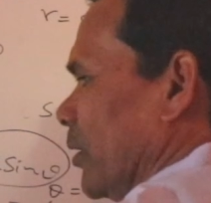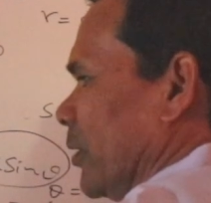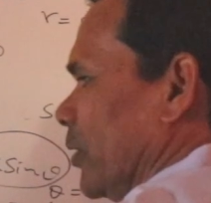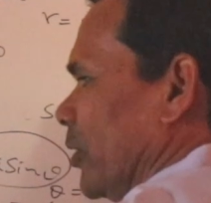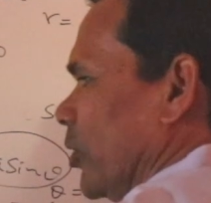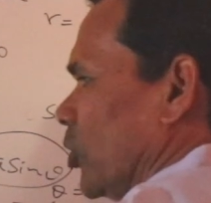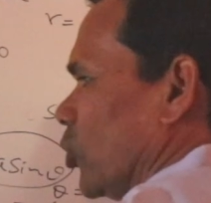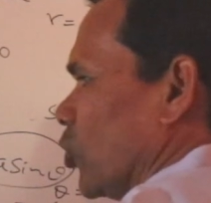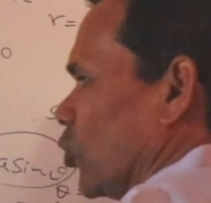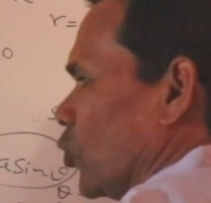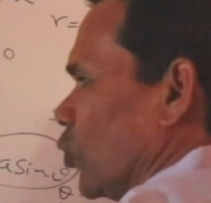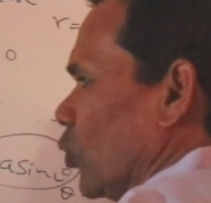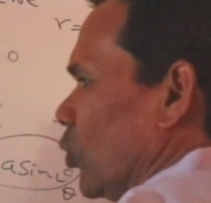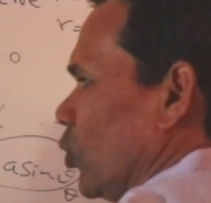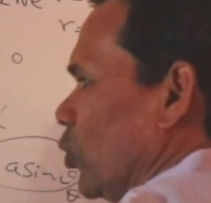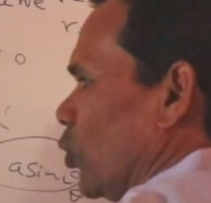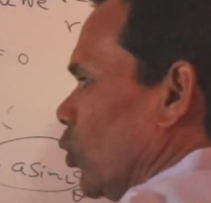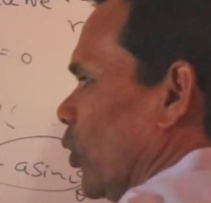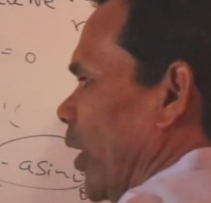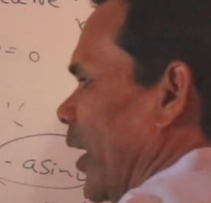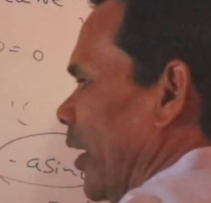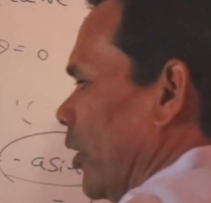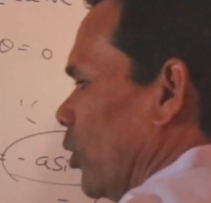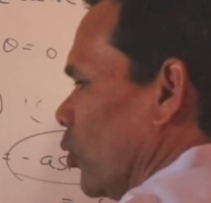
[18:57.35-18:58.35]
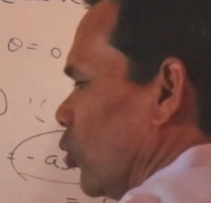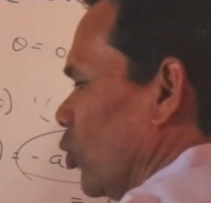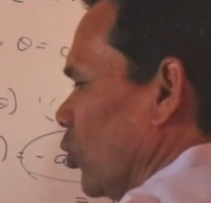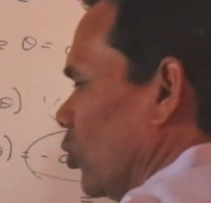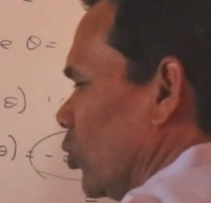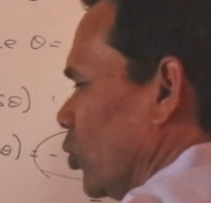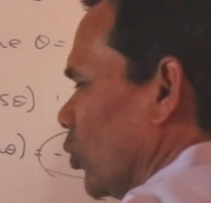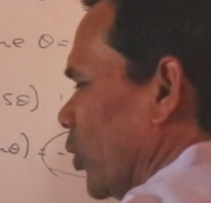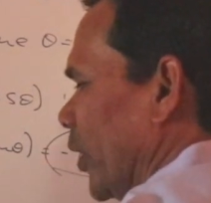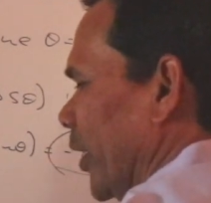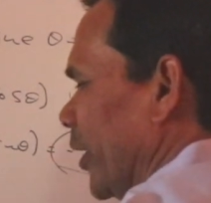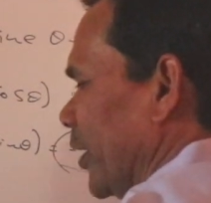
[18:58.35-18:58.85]
This root 2 and
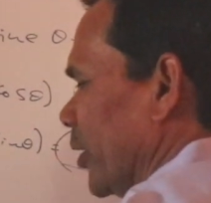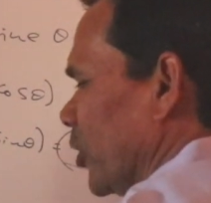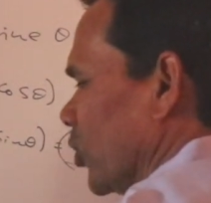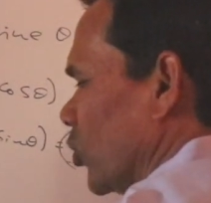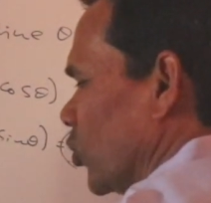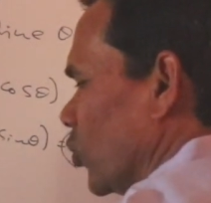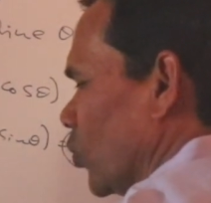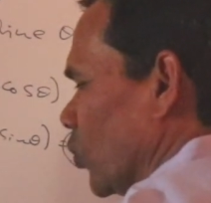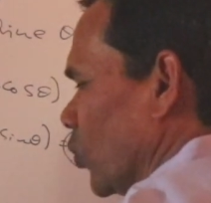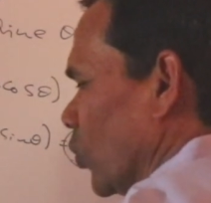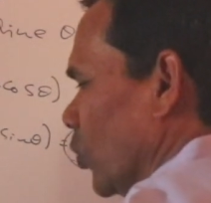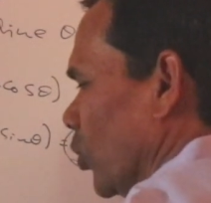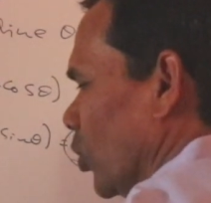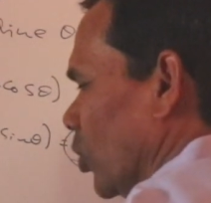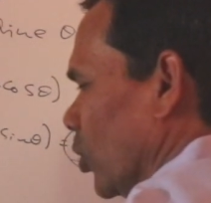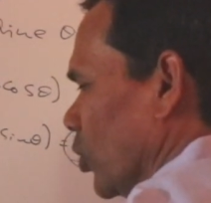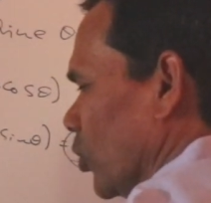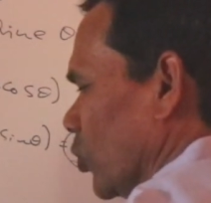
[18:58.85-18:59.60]
root 2, it is 2.